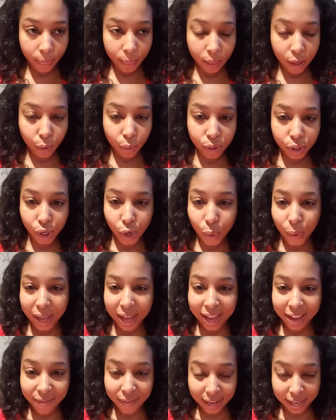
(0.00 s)
There was no
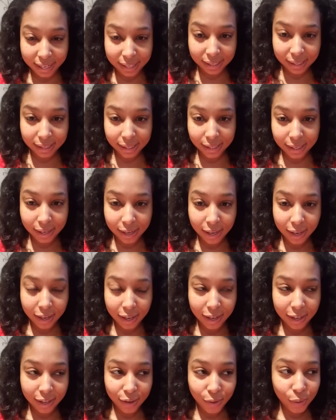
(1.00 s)
evidence.
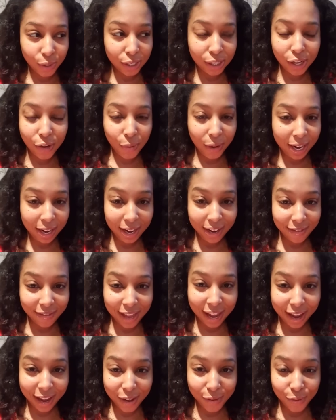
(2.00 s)
There was no any of
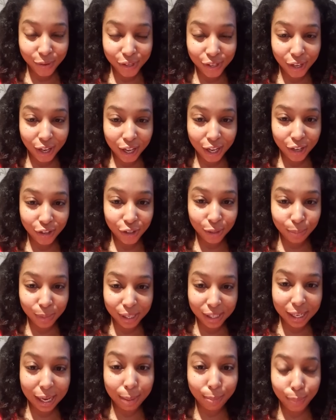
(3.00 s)
that. It was
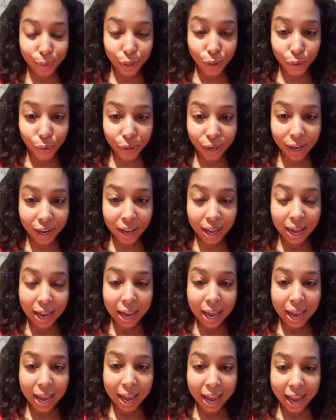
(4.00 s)
100% pure
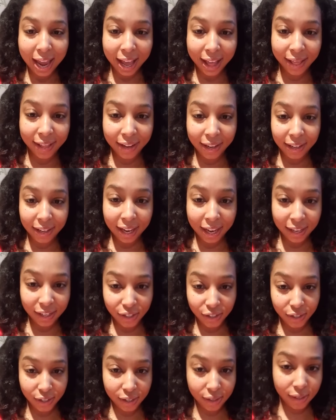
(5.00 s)

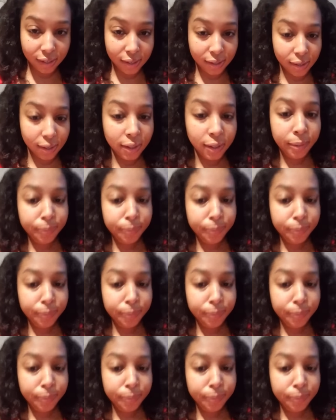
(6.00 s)
allegations.